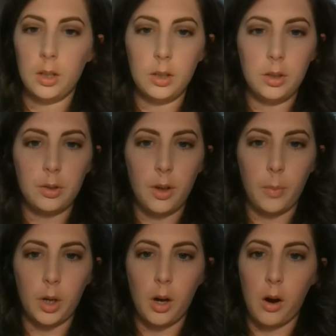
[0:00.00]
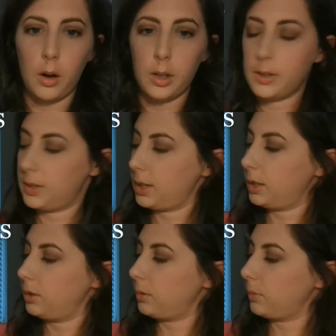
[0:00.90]
your number cards
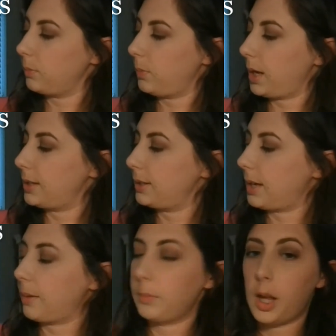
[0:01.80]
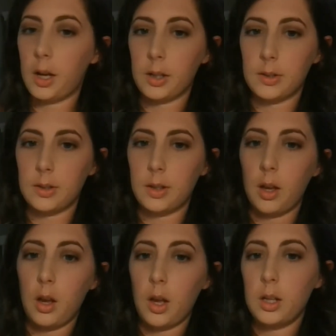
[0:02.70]
and your base 10 blocks,
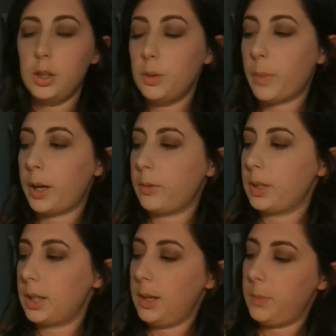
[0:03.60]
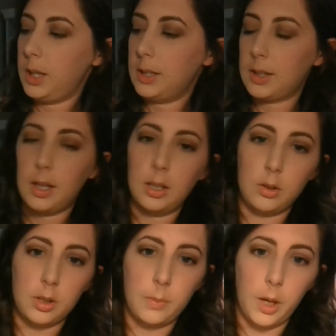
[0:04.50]
you might want to keep these in
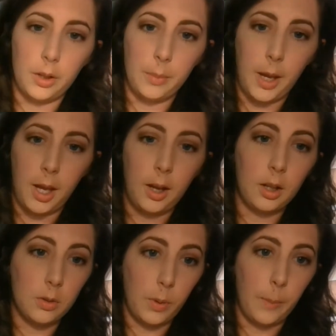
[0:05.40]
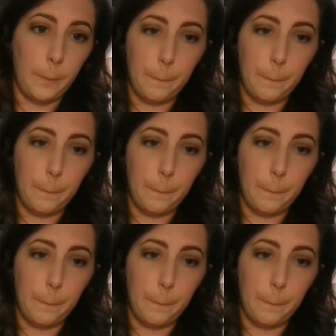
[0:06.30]
your smaller bag as well.